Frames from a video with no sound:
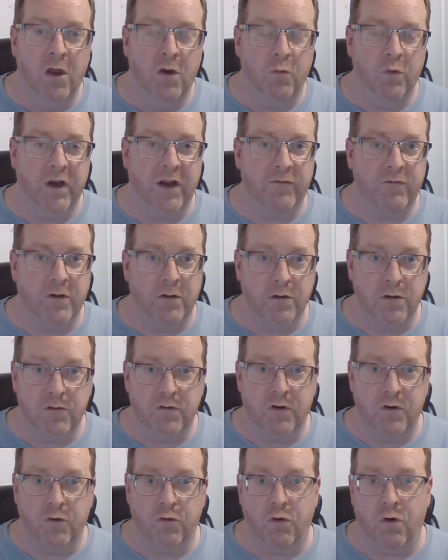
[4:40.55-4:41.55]
We have to look
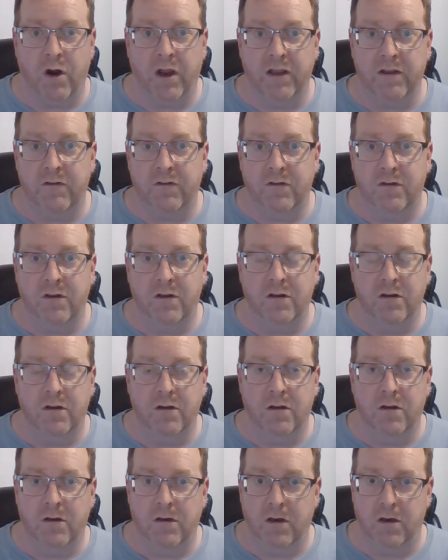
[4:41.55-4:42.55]
to Christ
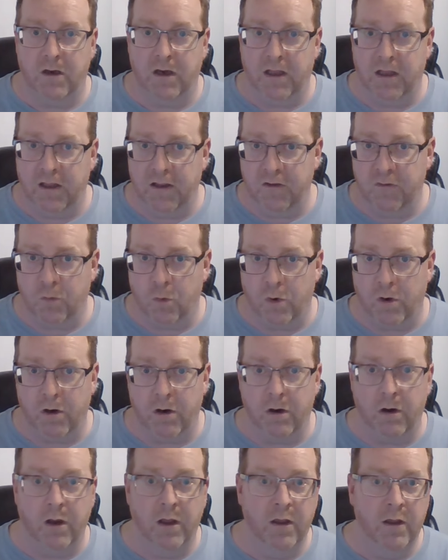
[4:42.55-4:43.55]
and his
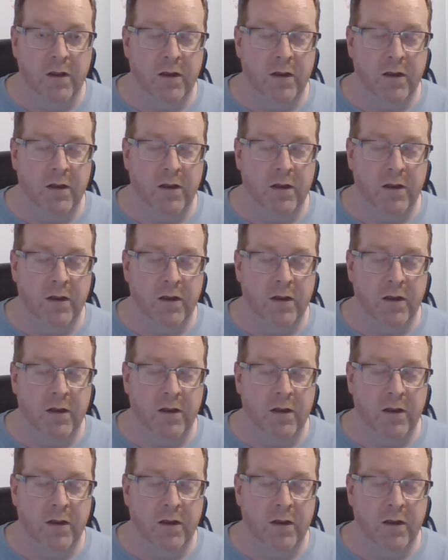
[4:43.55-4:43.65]
word.